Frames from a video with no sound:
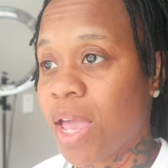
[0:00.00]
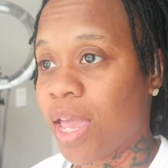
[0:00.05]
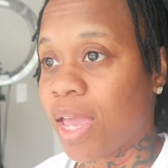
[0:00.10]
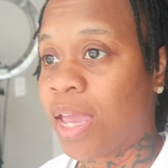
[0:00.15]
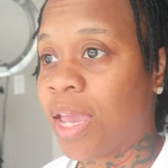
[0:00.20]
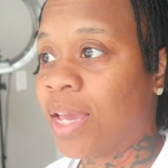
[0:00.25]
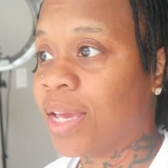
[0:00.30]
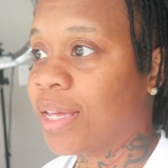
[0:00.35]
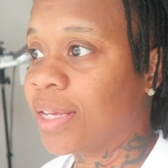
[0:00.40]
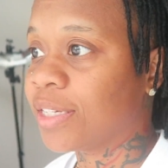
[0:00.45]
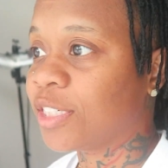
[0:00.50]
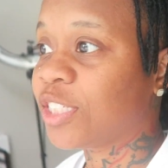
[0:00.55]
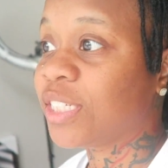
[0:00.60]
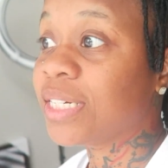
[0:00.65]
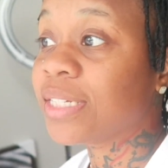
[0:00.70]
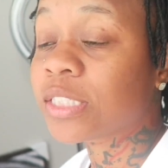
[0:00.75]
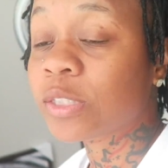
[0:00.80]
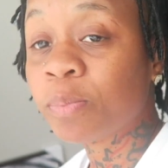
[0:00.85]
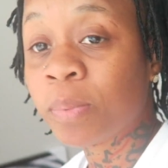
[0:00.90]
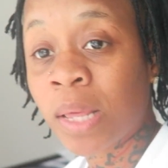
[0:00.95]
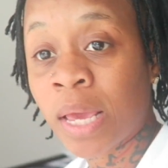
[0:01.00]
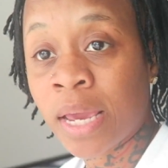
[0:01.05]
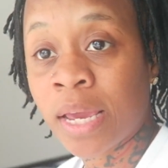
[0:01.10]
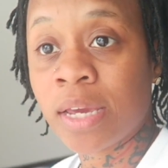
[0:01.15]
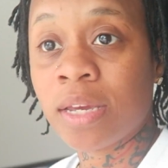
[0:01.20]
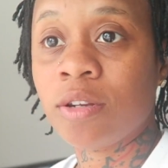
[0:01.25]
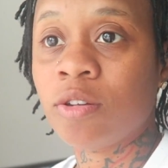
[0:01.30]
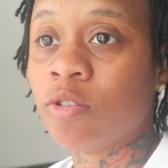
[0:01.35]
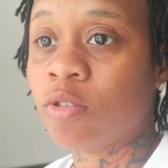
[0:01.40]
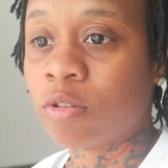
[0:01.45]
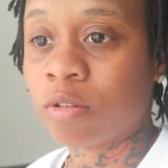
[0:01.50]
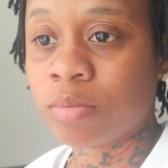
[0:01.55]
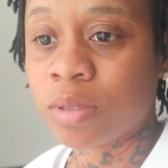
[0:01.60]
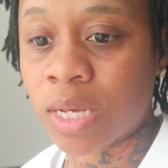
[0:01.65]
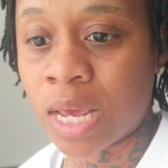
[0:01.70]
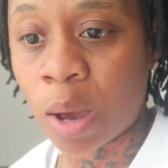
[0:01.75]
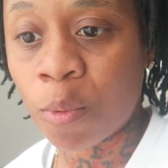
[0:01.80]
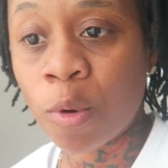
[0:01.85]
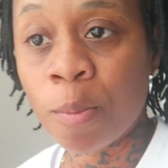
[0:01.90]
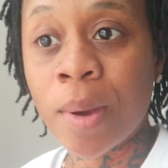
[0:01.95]
And she explained, you know what I'm
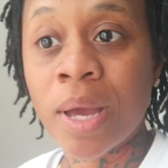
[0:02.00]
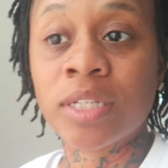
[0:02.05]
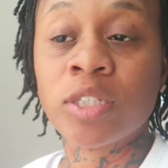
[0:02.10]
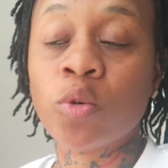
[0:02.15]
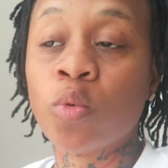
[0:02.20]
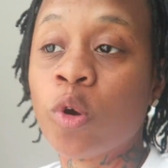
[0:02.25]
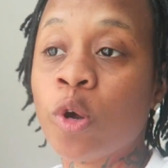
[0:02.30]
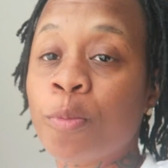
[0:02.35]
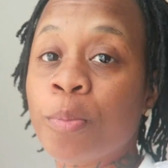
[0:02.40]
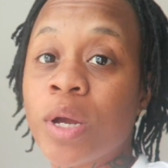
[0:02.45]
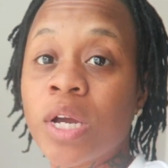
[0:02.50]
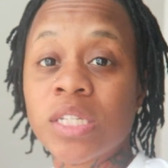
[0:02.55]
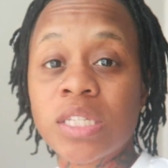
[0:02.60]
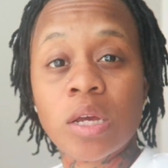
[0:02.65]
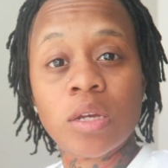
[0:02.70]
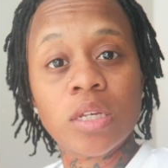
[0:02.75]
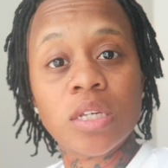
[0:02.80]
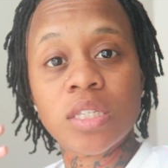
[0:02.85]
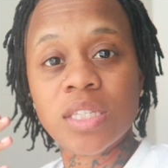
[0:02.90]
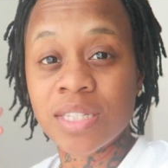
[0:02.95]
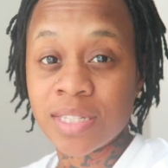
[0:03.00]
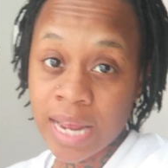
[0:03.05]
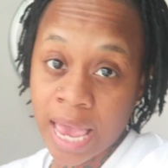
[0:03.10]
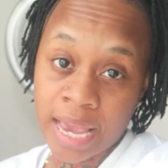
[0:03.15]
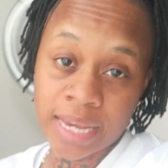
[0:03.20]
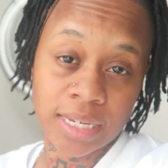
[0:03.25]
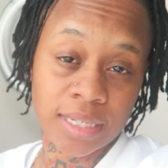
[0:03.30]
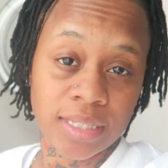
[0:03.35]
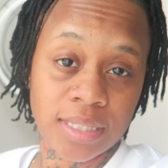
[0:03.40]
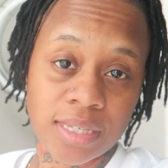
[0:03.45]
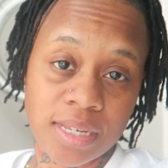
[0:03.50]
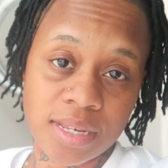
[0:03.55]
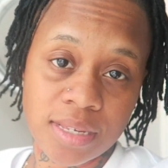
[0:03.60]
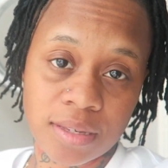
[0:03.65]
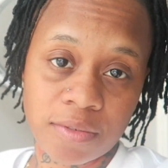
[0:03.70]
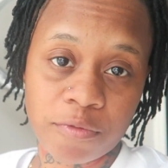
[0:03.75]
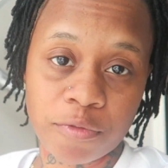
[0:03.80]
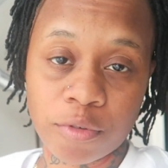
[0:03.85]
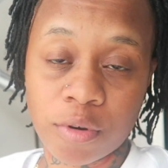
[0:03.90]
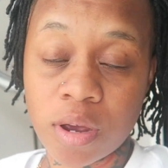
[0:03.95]
saying, I went back to work because it's stacking
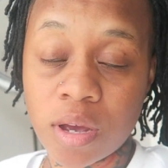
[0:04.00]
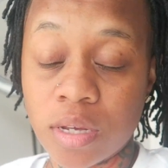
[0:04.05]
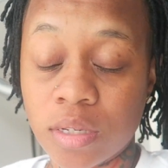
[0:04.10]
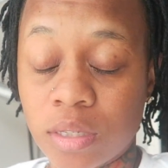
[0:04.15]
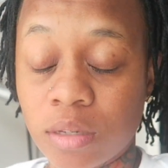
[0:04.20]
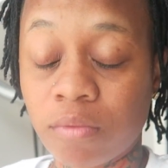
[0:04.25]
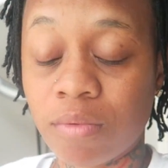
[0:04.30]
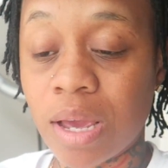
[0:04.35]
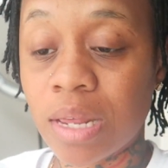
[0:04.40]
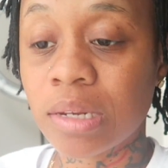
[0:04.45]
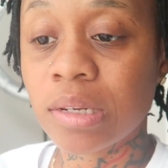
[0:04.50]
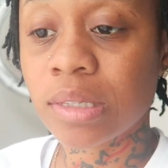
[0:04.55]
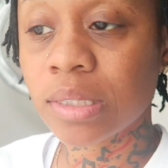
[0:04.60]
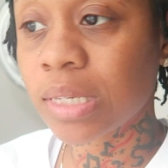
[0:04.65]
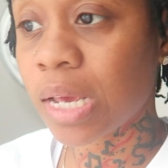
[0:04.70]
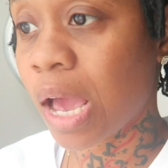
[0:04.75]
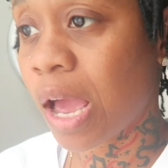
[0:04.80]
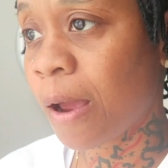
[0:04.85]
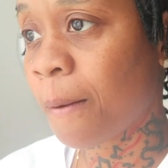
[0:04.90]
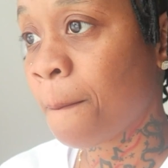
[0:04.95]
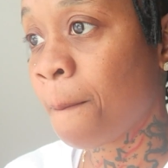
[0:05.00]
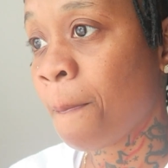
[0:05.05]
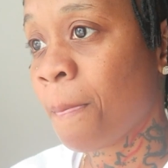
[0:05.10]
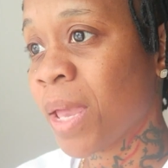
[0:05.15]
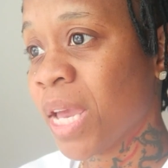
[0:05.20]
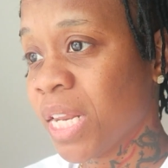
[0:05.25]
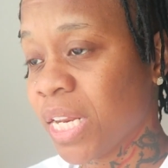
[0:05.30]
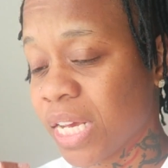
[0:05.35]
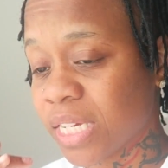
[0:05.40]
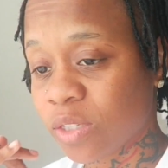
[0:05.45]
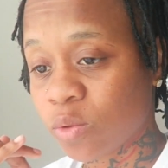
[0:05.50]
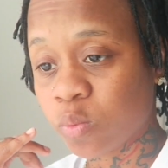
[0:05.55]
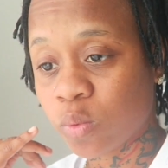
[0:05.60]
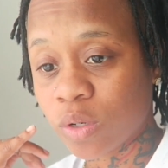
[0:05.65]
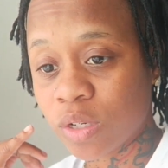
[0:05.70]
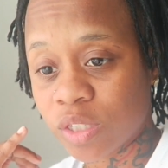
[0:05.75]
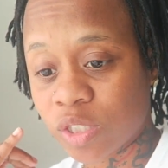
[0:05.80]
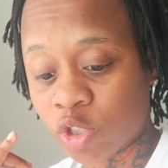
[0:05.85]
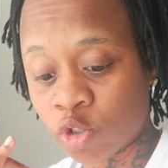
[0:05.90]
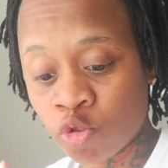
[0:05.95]
season for us. Around this time,
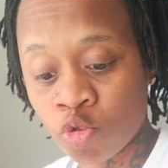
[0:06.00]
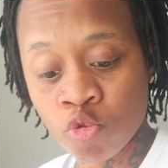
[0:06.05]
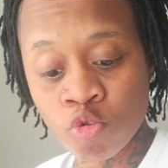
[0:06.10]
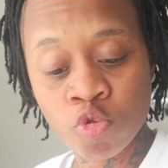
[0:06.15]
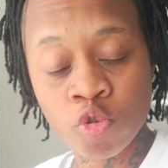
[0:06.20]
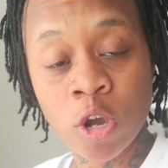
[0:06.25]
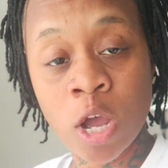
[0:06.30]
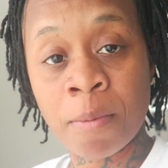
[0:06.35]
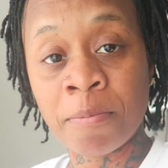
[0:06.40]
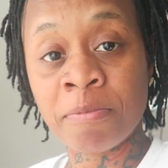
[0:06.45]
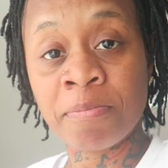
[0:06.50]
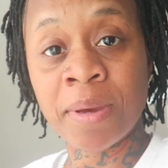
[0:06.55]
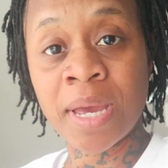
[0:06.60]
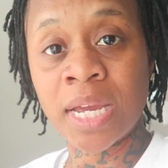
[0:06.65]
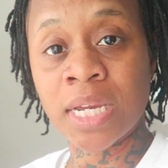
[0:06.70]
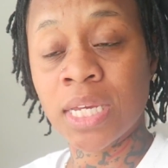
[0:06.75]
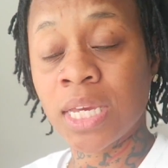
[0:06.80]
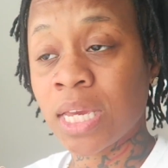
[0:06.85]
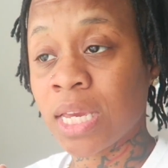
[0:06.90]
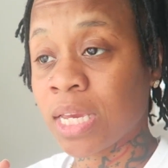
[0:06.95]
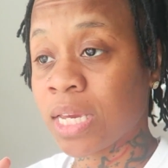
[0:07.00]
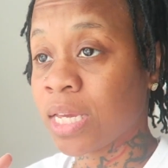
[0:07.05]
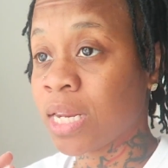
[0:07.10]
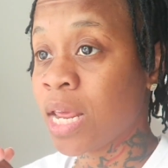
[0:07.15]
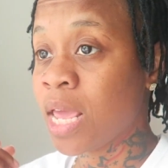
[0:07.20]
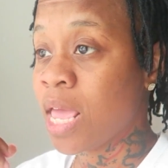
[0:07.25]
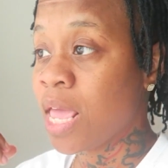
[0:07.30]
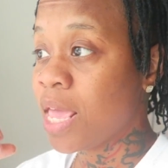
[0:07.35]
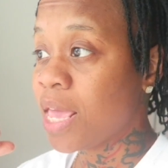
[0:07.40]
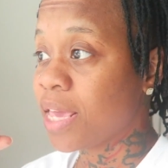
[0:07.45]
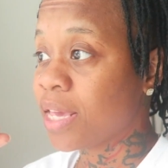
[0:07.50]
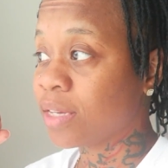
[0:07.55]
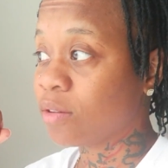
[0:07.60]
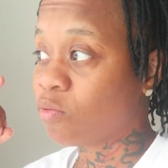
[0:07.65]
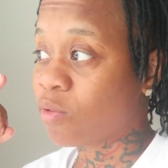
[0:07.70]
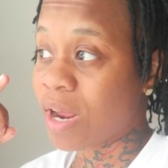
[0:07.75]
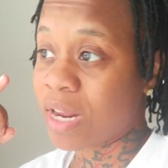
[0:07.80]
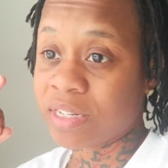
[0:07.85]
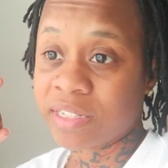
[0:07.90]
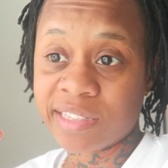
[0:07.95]
it's school coming back in. And
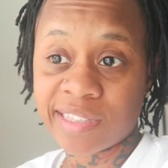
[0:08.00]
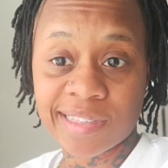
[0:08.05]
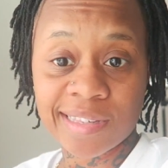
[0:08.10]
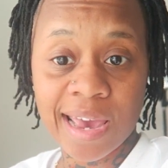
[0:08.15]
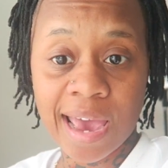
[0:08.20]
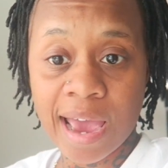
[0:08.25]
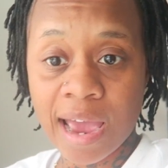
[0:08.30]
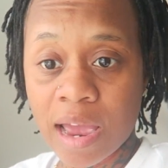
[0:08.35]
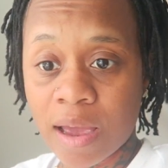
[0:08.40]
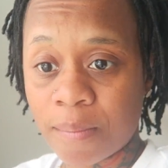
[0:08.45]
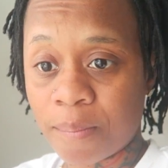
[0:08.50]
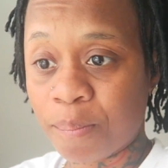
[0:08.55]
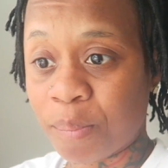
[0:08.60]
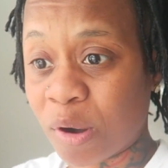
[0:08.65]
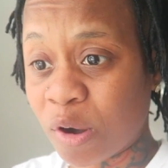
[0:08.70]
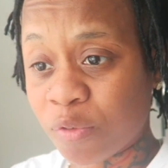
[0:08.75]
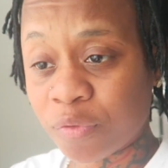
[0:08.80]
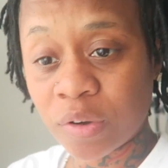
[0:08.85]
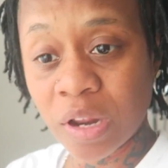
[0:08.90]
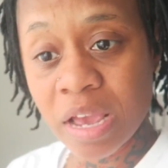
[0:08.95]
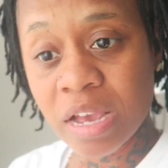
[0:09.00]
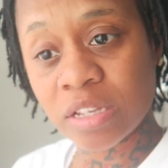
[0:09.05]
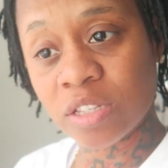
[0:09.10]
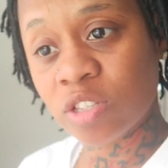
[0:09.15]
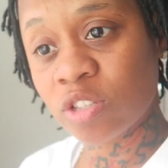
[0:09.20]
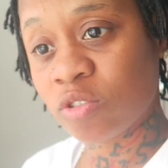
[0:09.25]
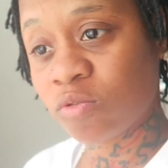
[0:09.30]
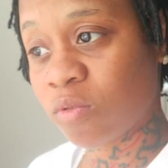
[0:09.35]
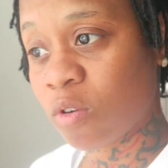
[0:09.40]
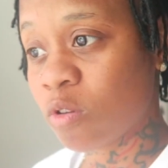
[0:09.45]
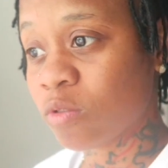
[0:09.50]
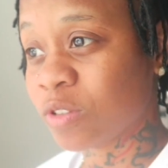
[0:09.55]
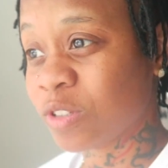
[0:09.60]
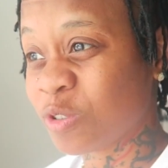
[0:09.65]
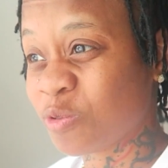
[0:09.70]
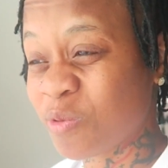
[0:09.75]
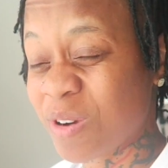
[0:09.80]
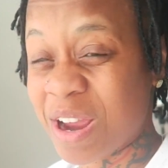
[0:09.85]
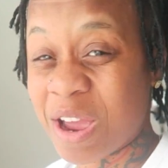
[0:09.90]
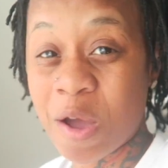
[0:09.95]
around this time, birthdays is
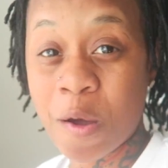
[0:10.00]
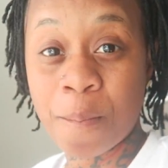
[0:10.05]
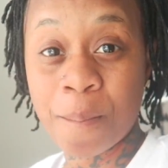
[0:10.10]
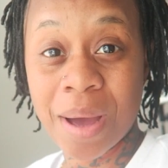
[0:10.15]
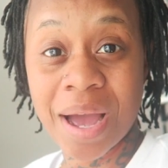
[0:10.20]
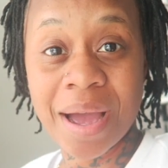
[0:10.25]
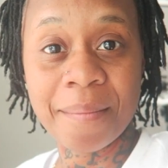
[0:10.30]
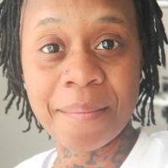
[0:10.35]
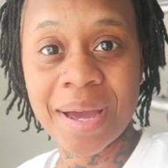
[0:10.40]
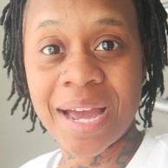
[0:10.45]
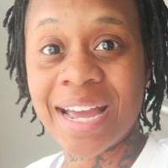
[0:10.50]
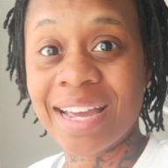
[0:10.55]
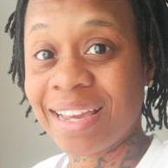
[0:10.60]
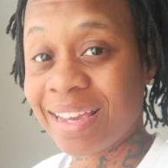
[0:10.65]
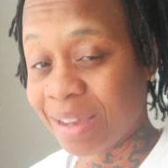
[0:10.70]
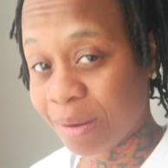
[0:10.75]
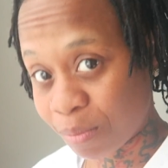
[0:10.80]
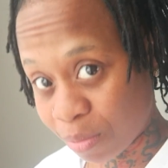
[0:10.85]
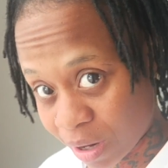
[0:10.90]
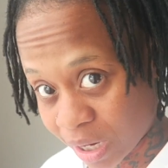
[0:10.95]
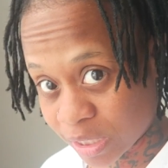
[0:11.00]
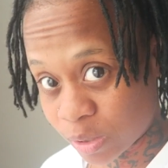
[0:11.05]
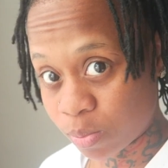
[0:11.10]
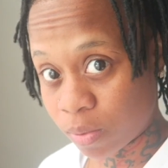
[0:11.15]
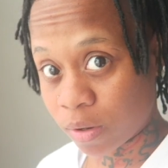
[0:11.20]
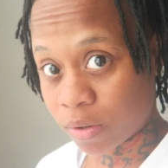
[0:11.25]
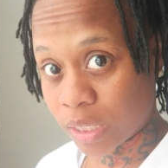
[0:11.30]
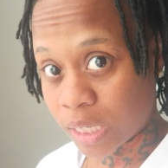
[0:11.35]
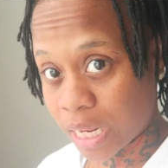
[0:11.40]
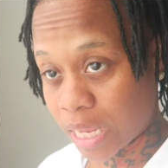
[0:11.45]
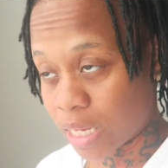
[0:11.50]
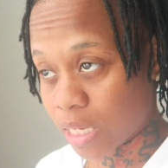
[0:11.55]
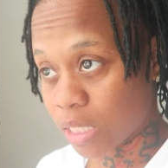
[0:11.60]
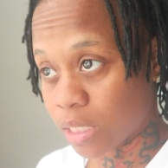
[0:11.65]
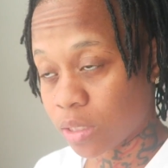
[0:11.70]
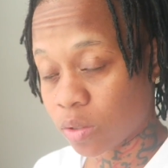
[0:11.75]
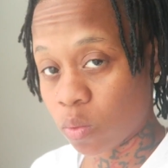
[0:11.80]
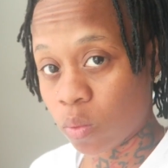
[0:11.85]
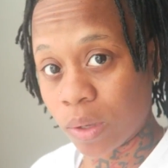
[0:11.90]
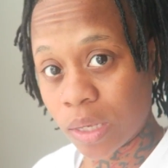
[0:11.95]
rolling around. My and Bryce's birthday
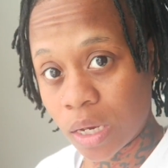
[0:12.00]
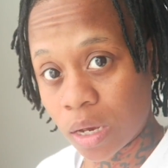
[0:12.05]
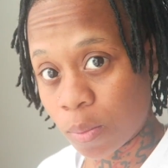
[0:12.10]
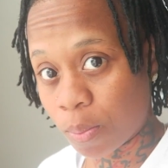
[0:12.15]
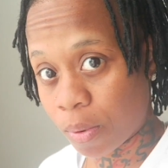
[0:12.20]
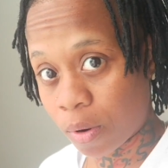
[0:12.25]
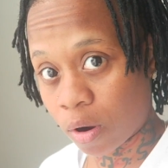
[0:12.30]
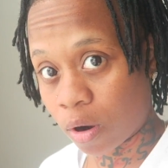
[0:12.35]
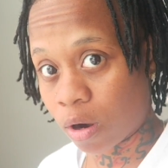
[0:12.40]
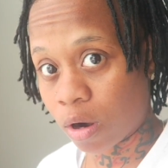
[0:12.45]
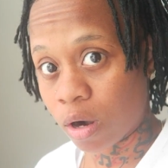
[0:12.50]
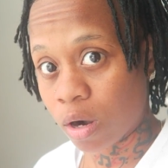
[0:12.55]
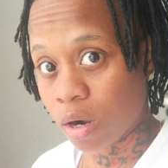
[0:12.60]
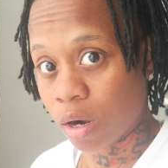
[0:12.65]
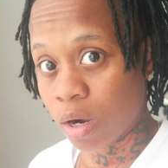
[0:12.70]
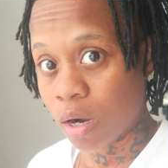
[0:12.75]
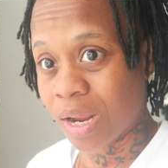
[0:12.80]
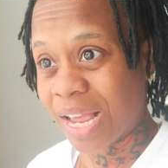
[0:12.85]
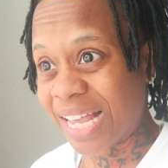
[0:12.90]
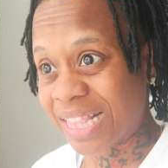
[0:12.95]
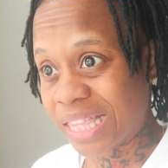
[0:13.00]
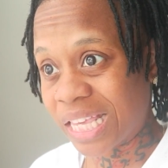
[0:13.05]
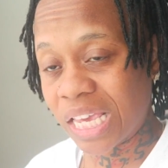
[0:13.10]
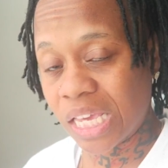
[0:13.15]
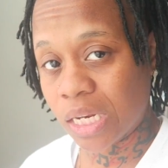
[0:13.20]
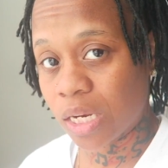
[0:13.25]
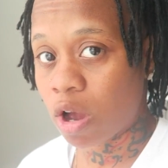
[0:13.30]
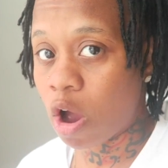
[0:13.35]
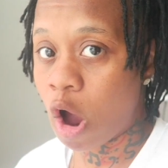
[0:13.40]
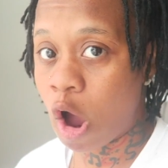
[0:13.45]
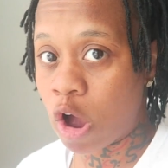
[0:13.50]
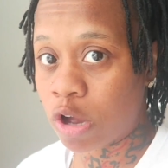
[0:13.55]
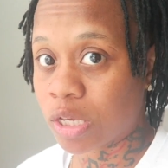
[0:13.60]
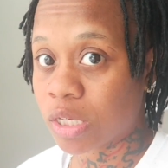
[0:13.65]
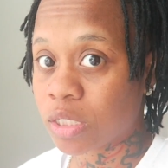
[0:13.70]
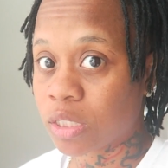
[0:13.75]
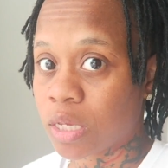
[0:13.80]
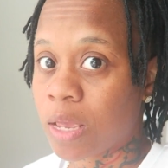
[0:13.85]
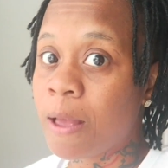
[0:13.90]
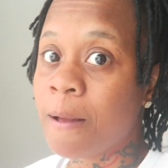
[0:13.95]
is a week apart at the end of
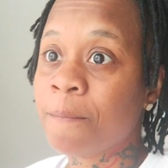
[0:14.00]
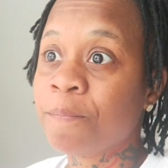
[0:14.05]
August.